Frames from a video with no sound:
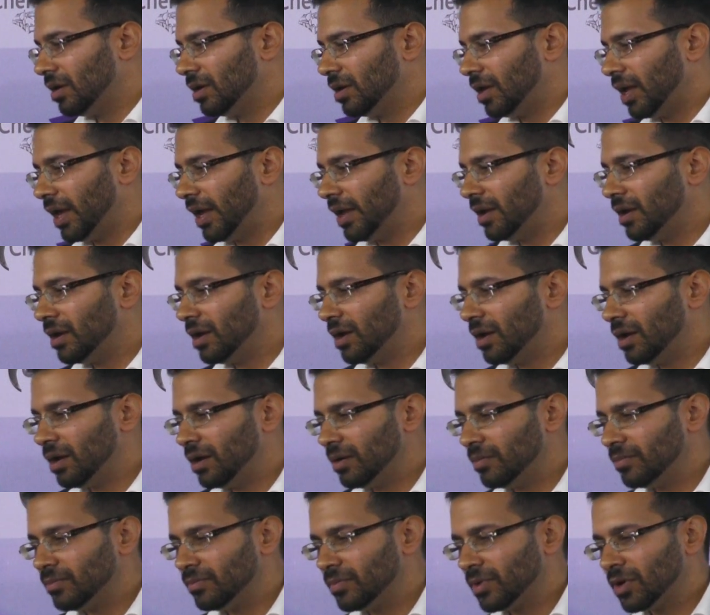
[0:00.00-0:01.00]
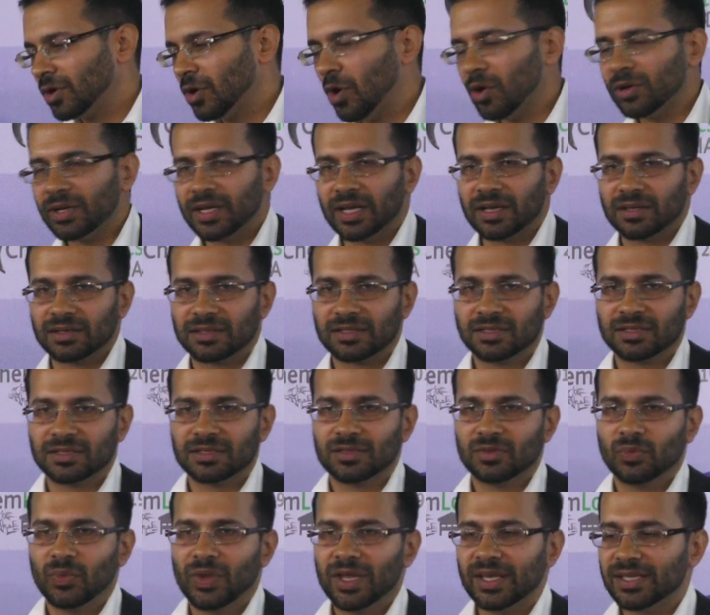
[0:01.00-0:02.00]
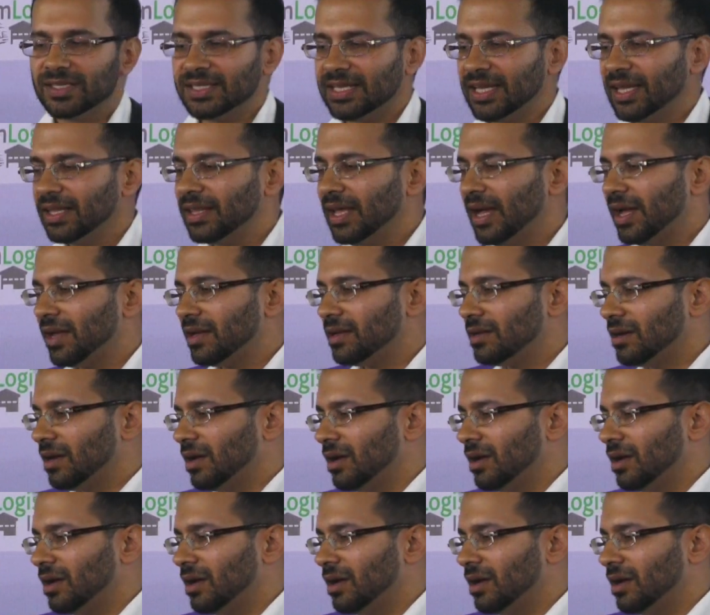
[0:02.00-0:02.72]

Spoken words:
In coatings, we see that